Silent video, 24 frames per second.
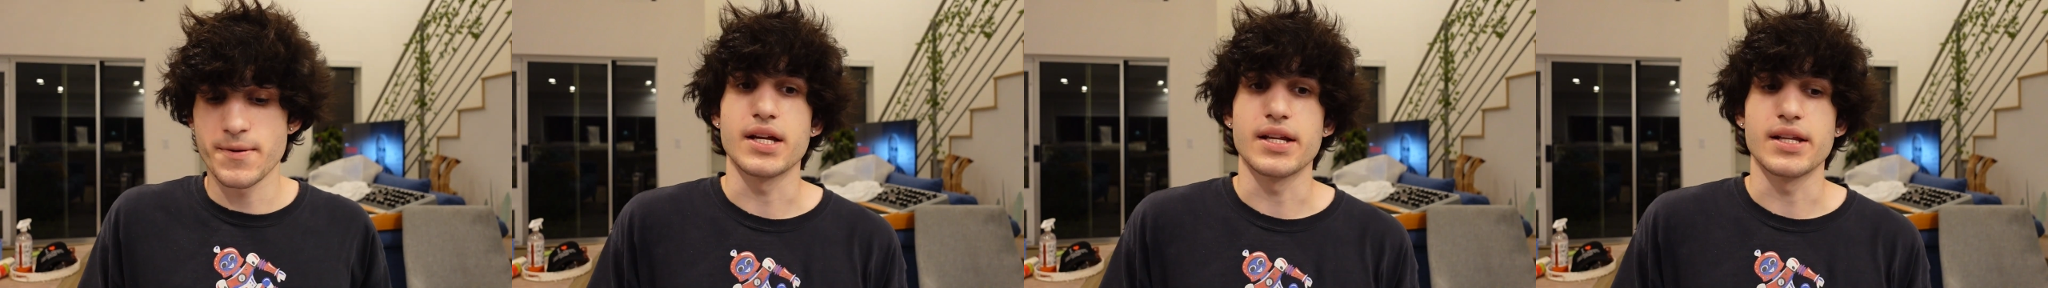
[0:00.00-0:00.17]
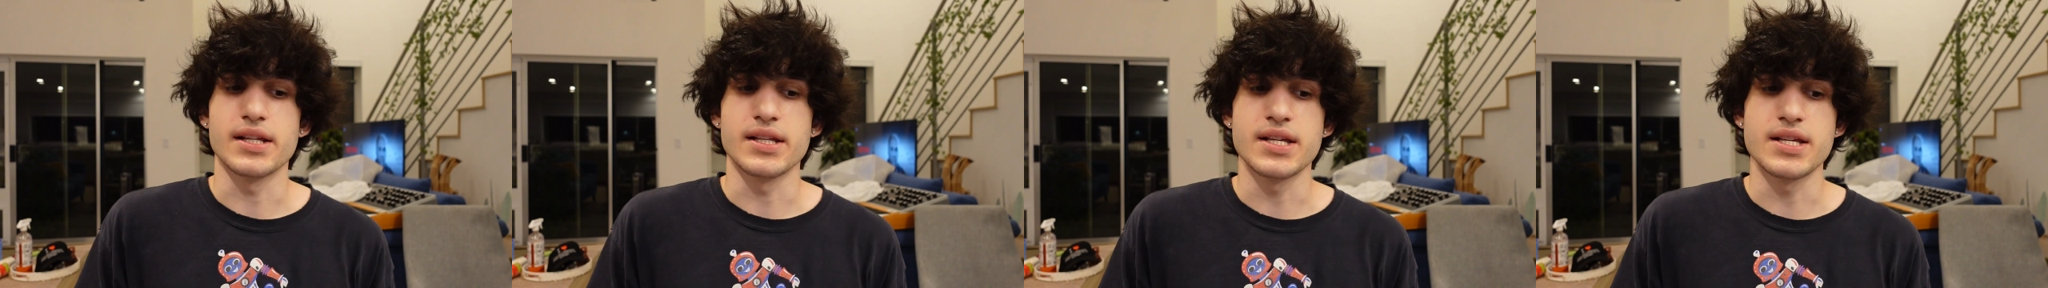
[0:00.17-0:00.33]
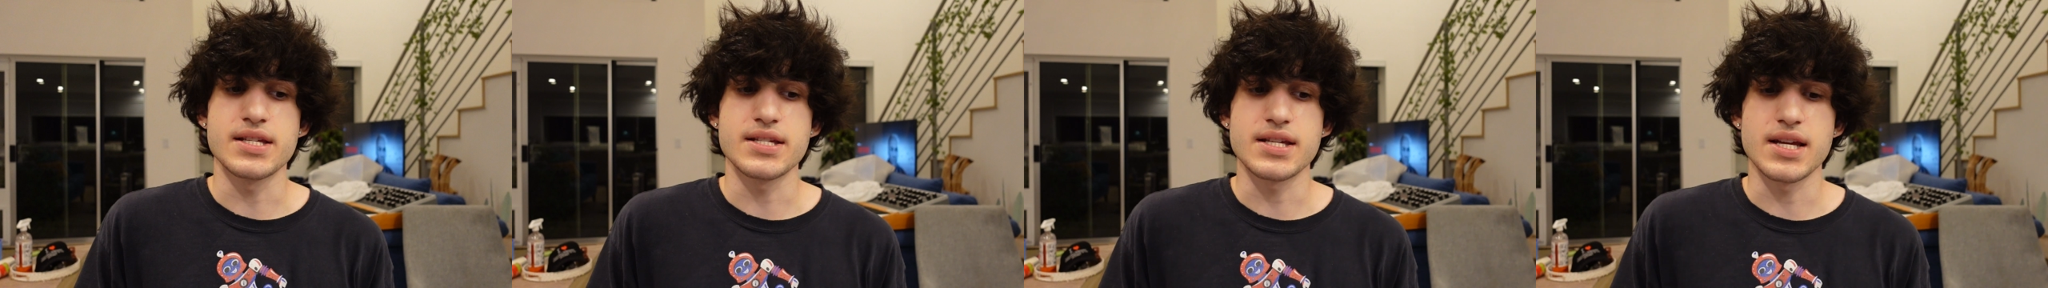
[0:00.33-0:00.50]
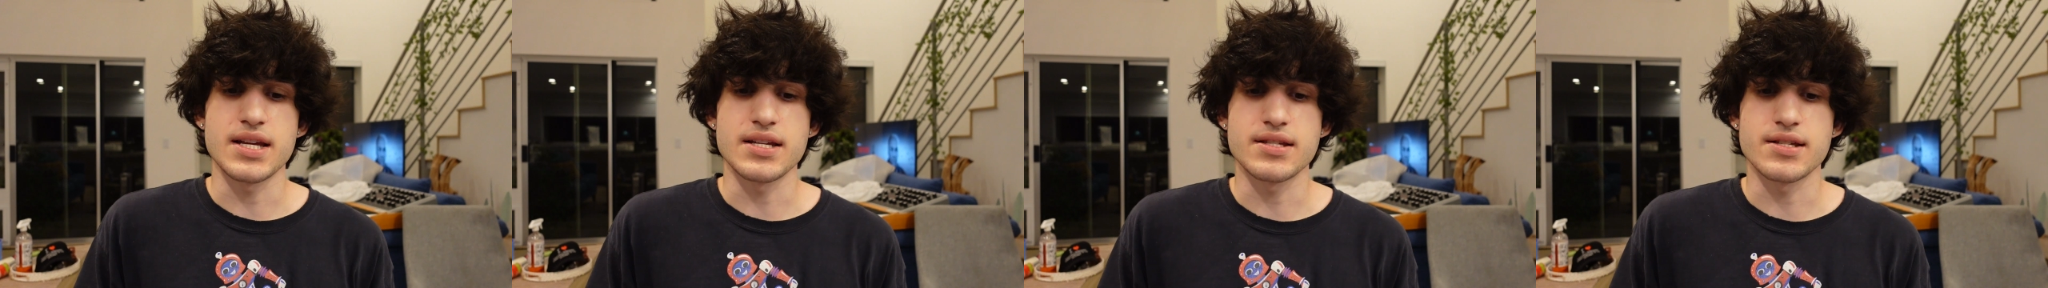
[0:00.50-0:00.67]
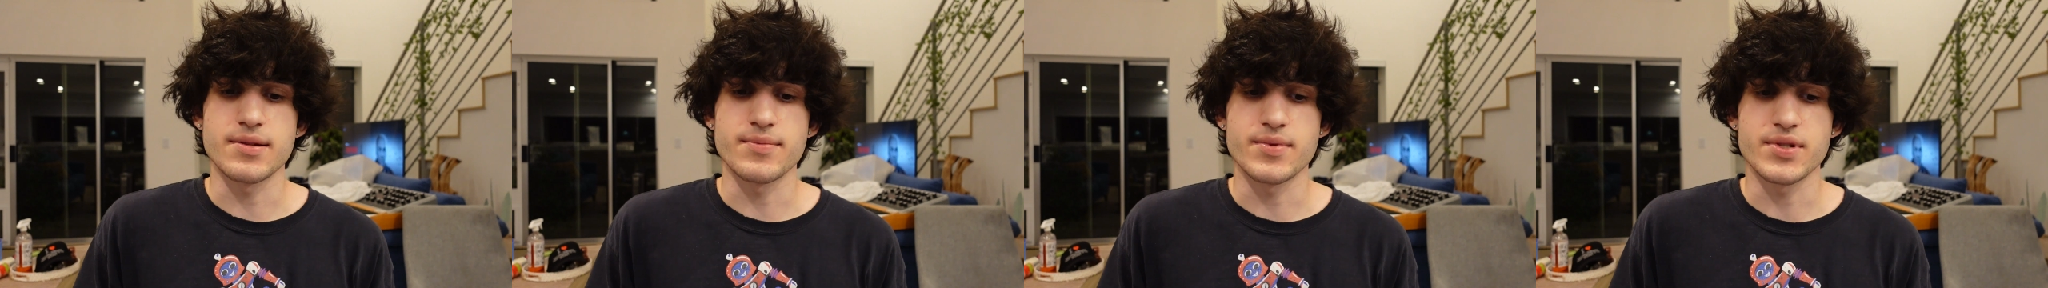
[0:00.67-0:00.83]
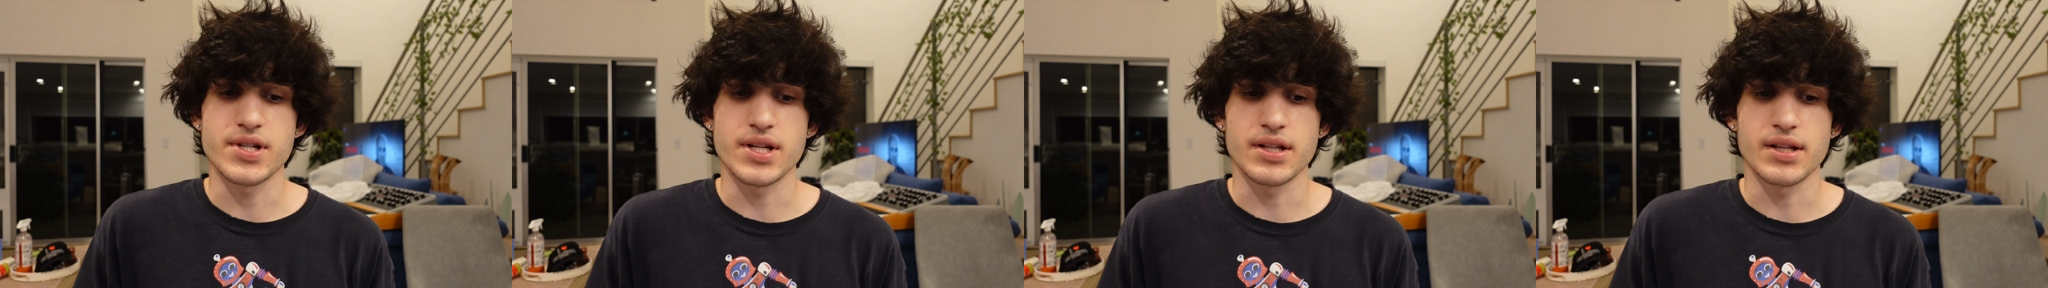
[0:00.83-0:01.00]
and he says
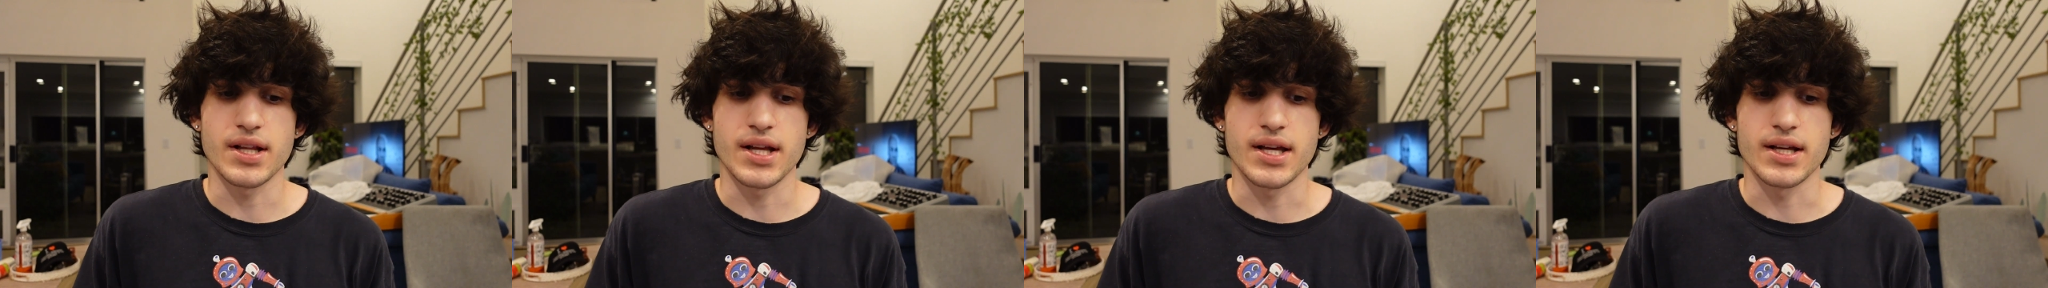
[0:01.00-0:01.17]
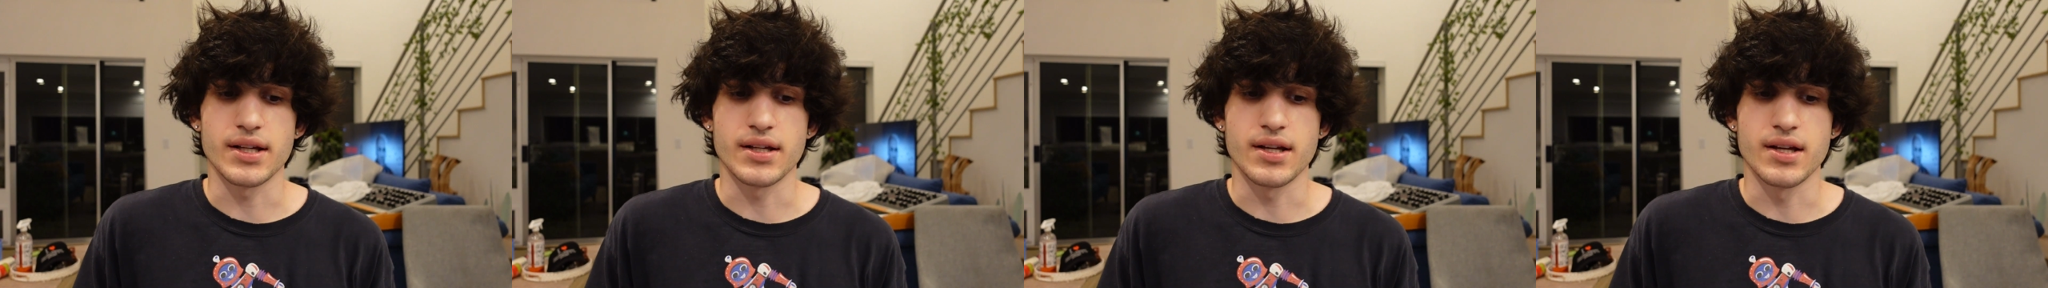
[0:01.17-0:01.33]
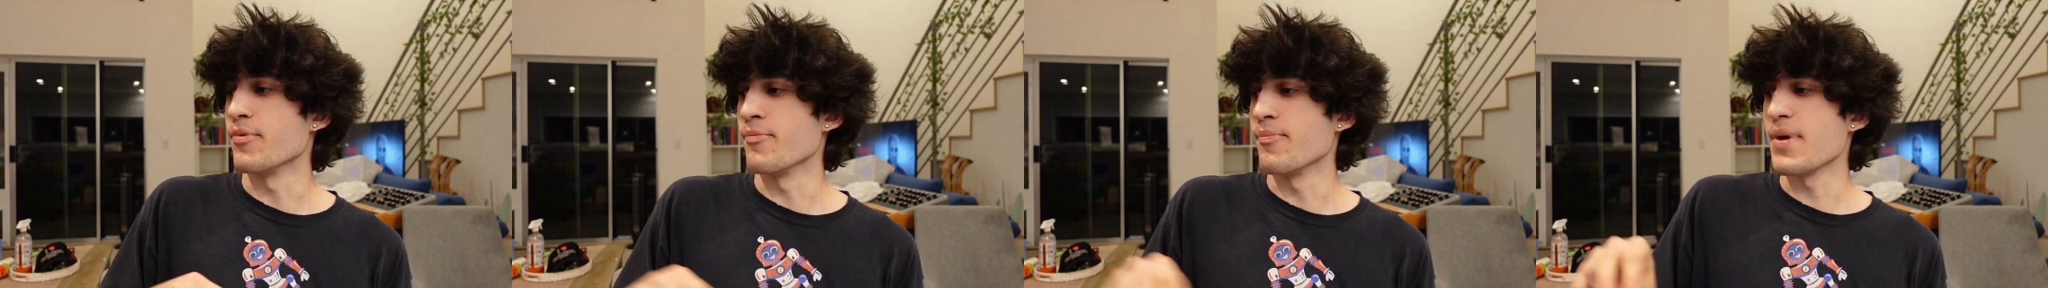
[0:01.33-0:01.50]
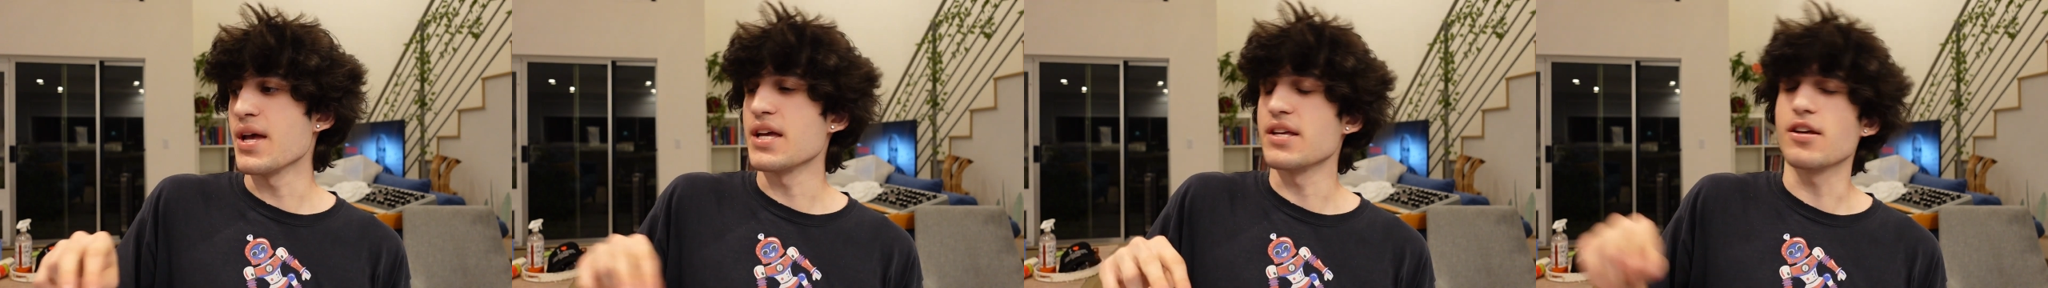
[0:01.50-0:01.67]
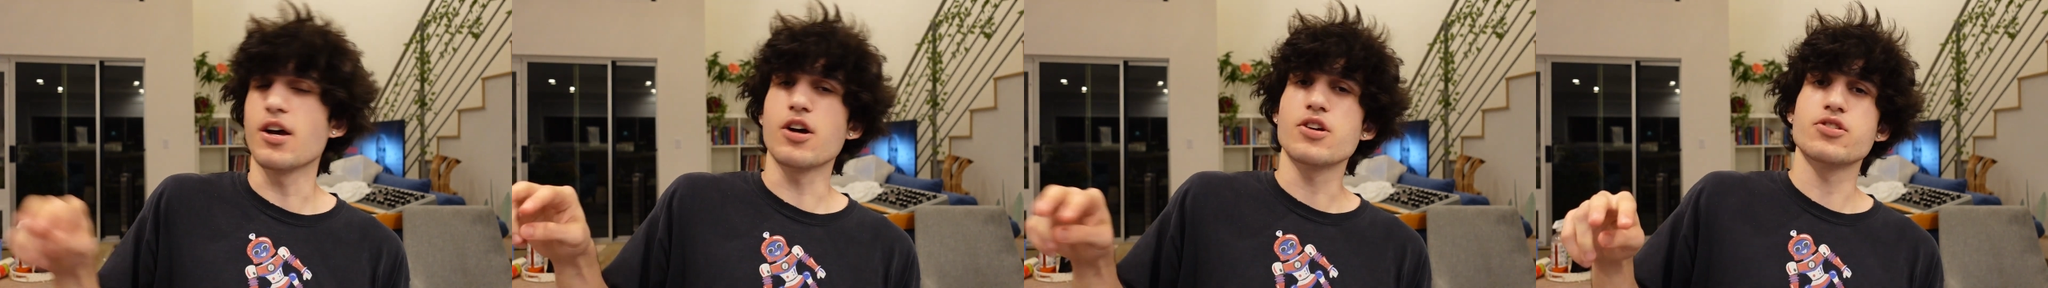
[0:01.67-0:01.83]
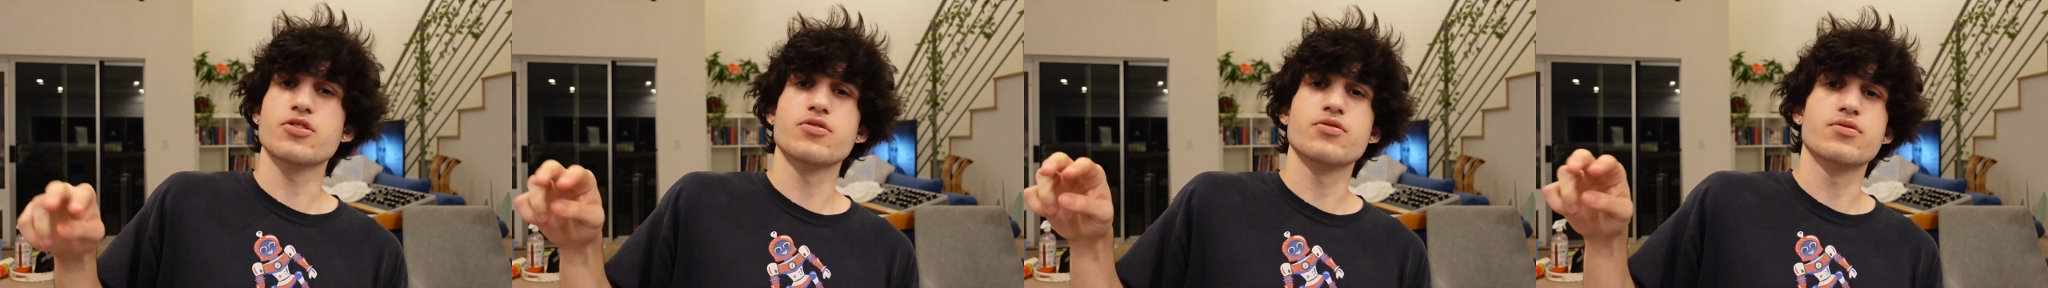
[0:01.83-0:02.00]
some shit like, but man,
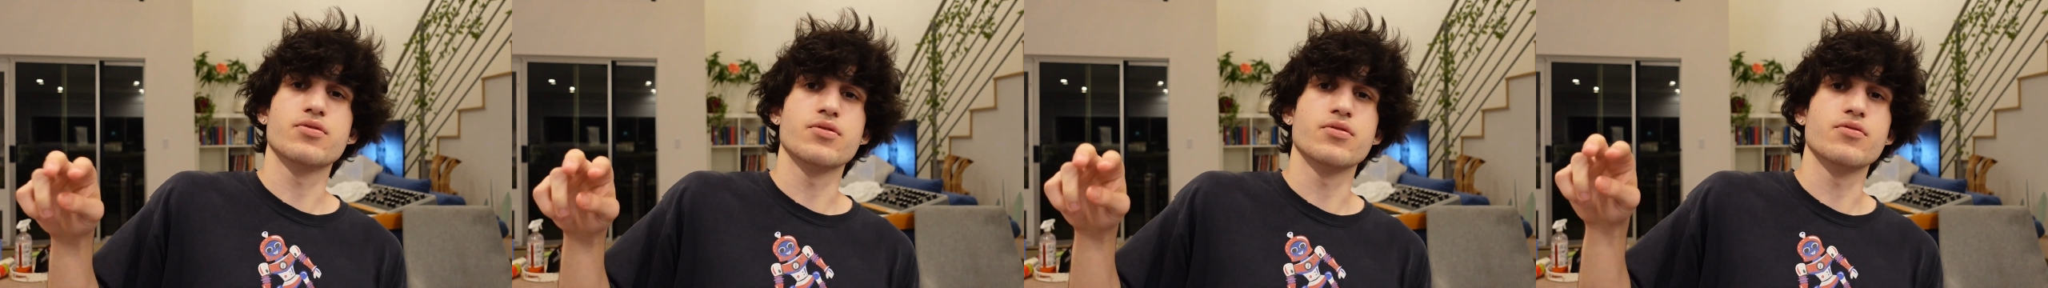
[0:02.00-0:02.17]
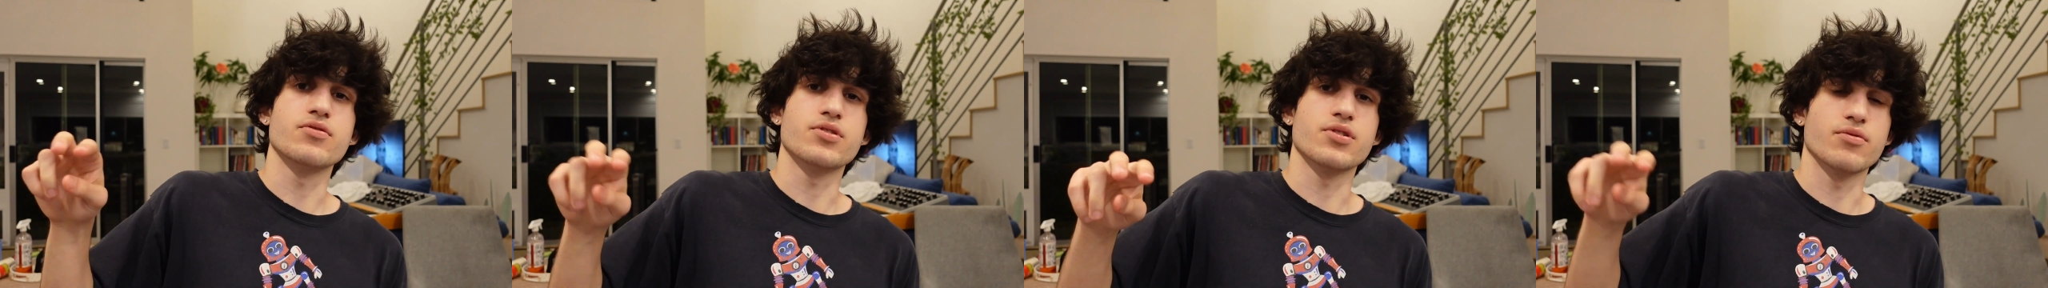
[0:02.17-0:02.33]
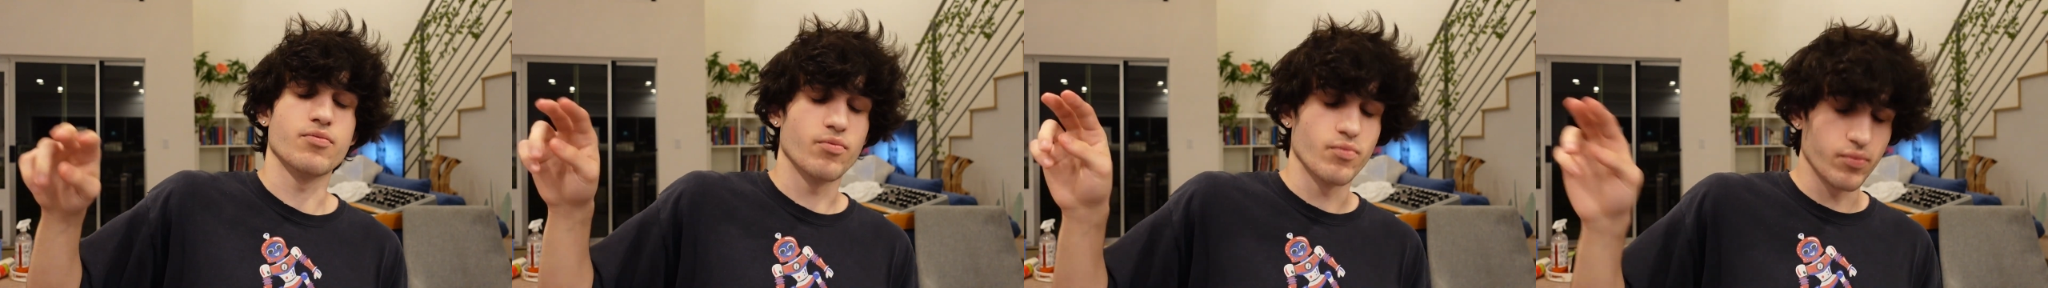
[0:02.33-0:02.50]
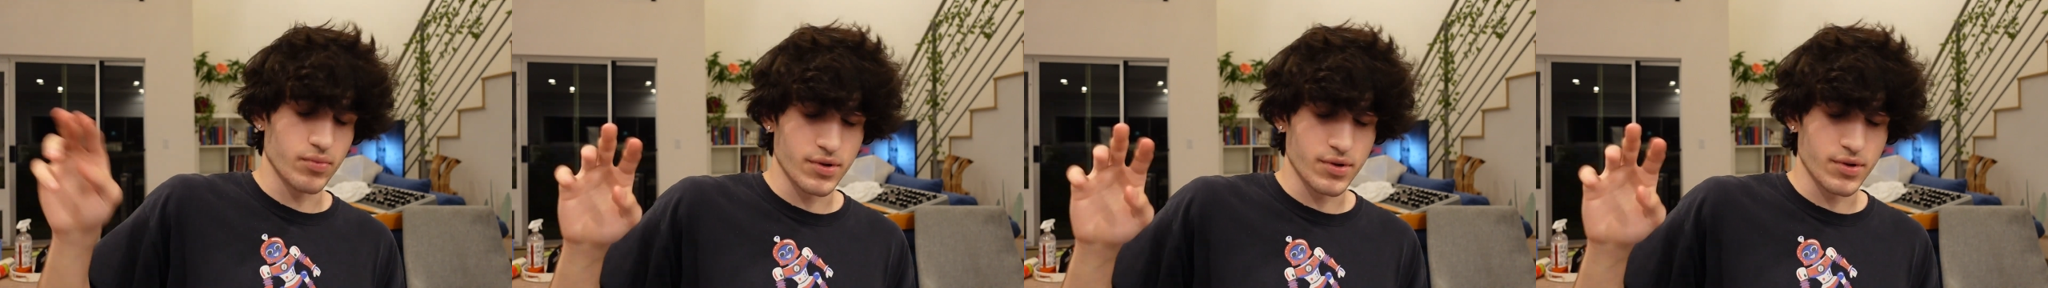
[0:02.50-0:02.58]
y'all two should,